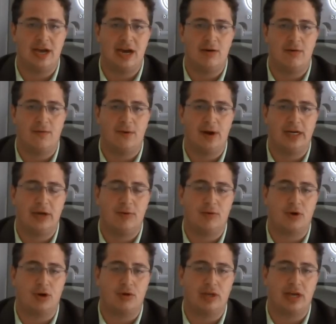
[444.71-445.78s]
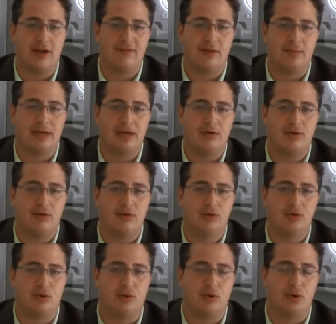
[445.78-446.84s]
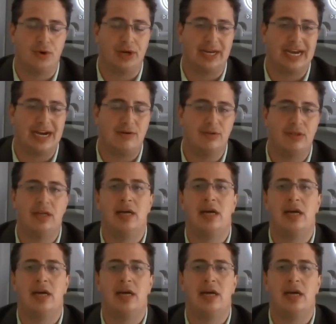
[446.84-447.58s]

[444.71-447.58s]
and on Friday we're going to have the Baker Hughes oil rig count.